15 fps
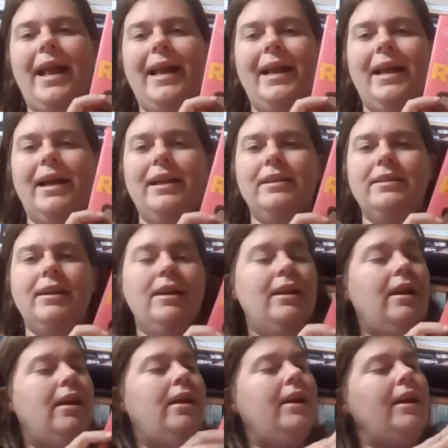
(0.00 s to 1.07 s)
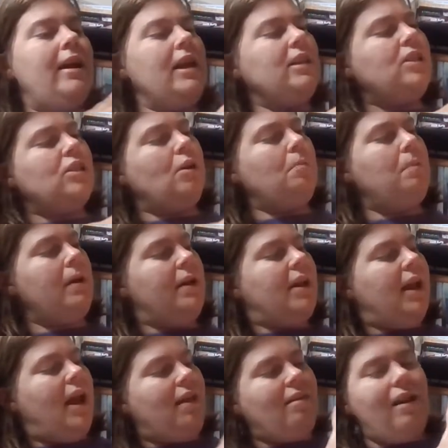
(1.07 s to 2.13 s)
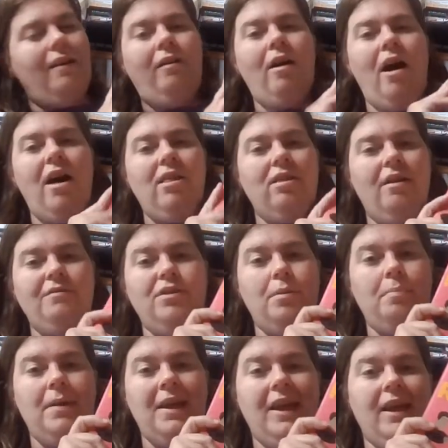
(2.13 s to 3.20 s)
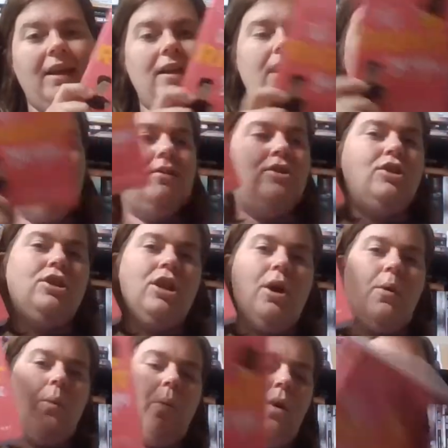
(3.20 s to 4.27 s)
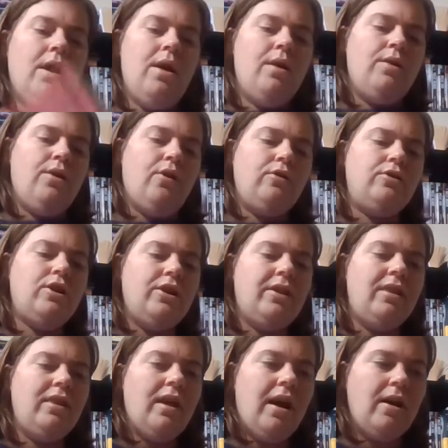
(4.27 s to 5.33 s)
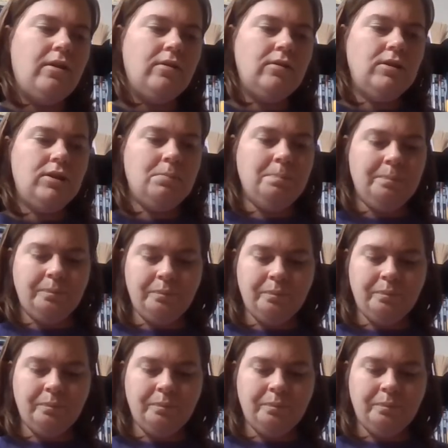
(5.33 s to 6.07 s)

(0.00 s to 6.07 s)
and it's so pretty. I, I love the pink. So those are those